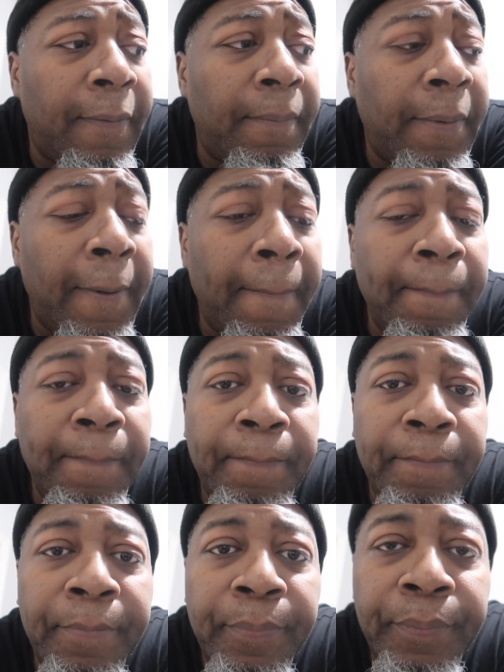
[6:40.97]
But
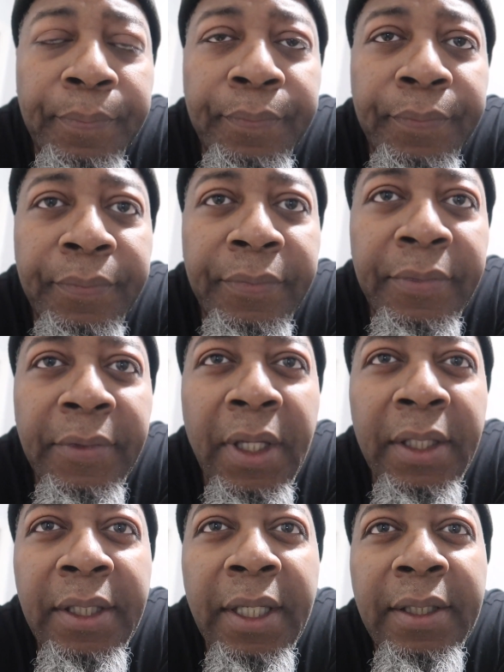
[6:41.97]

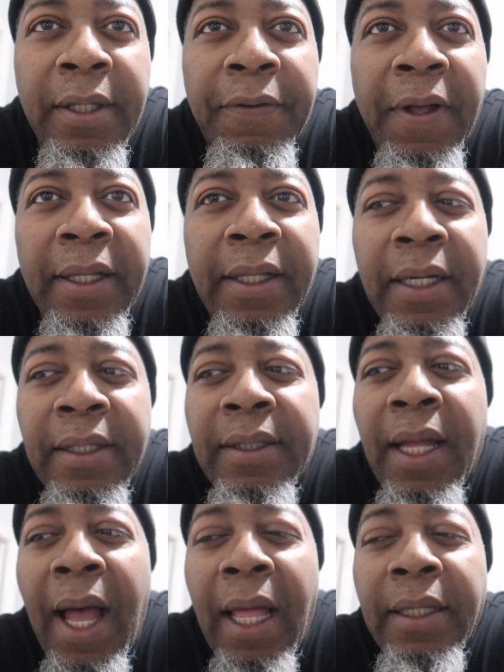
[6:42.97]
it's just the fact that it's
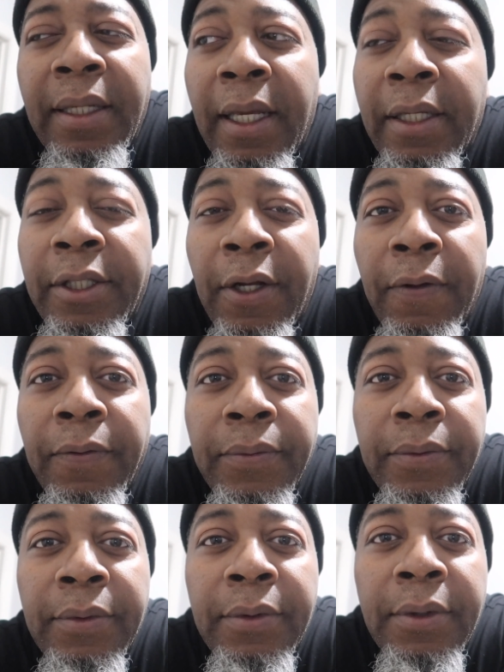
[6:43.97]
the holidays, y'all.
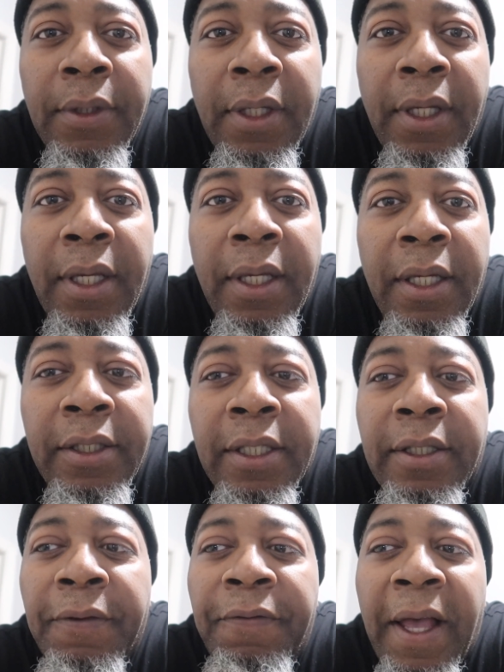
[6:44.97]
It's
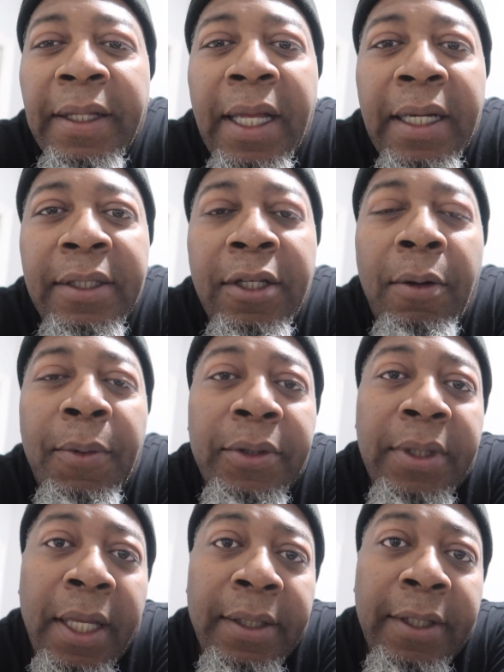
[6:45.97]
just the fact that it's
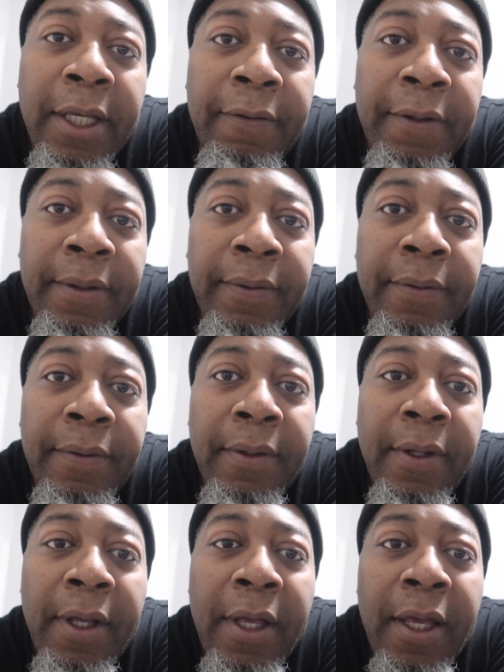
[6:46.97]
almost Thanksgiving.
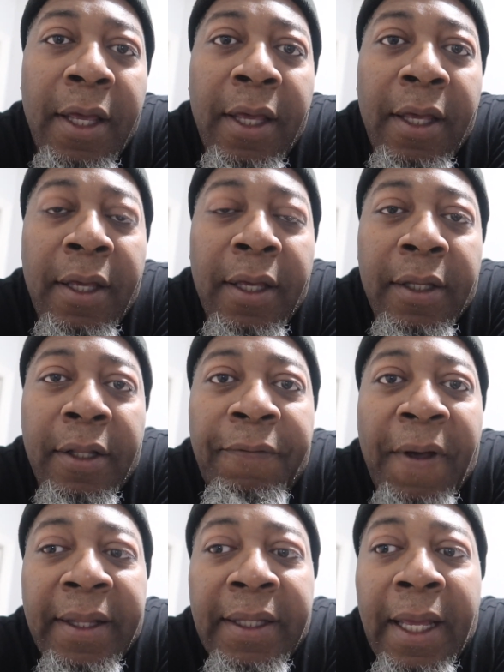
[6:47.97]
The
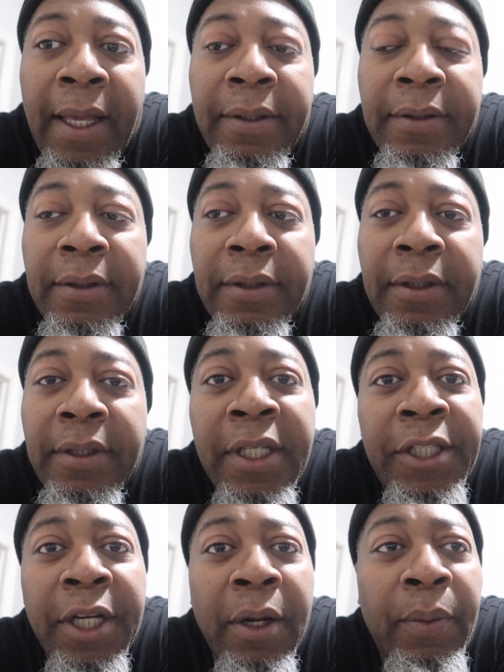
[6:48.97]
fact that
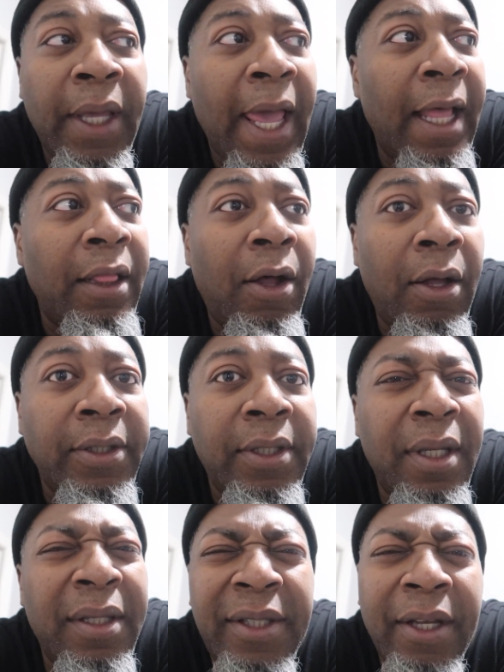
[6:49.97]
this year we had
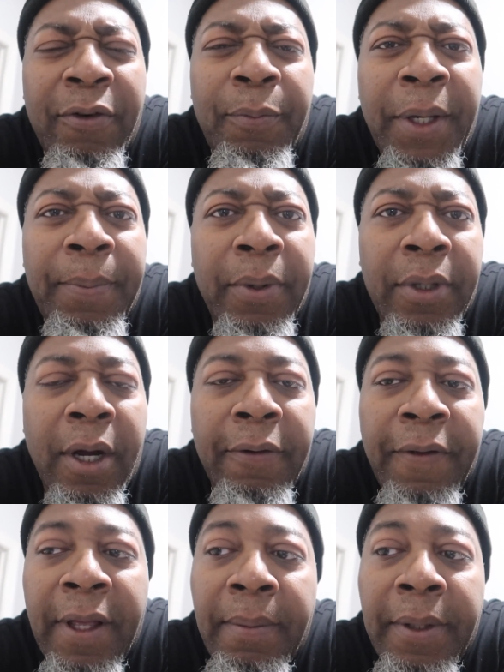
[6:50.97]
lost several people in our
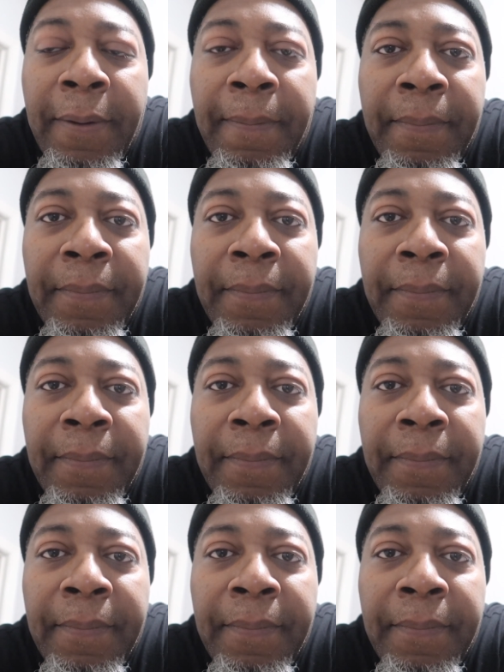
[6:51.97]
family.